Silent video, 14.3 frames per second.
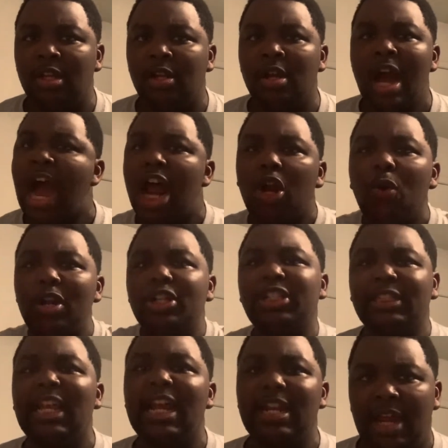I don't
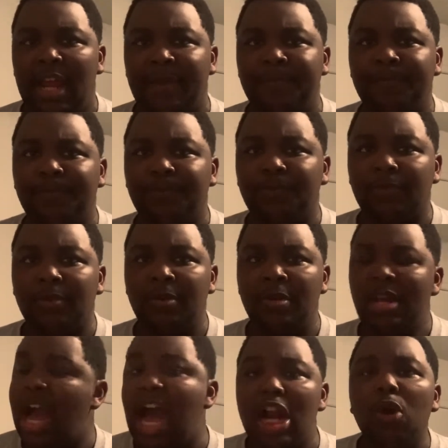understand that.
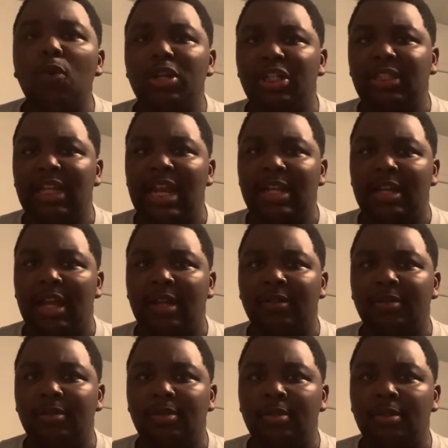
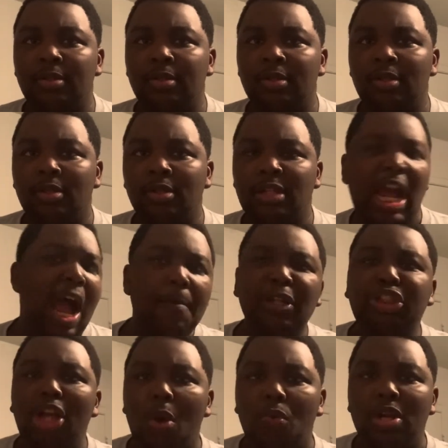Now, how much
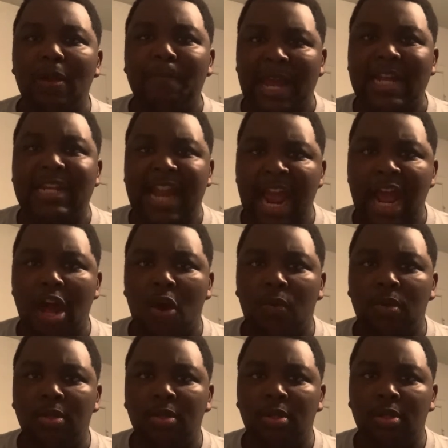y'all want to bet now
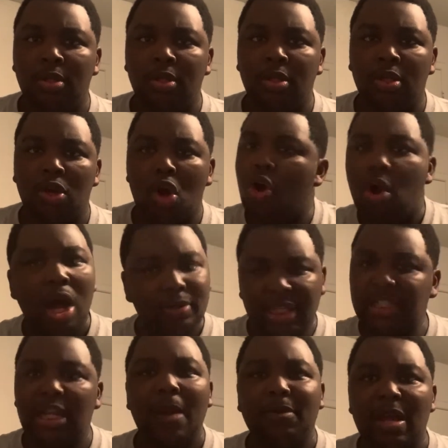on
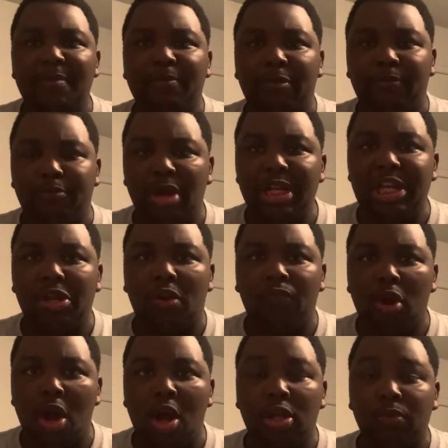this upcoming Monday on
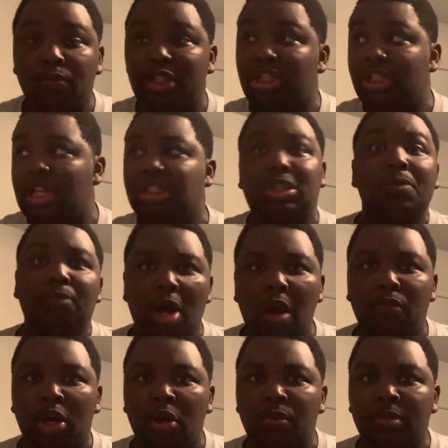Raw, which is like
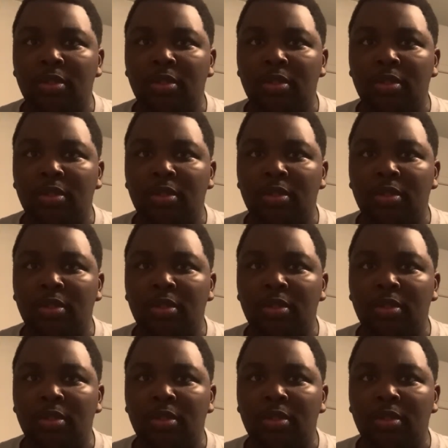tomorrow?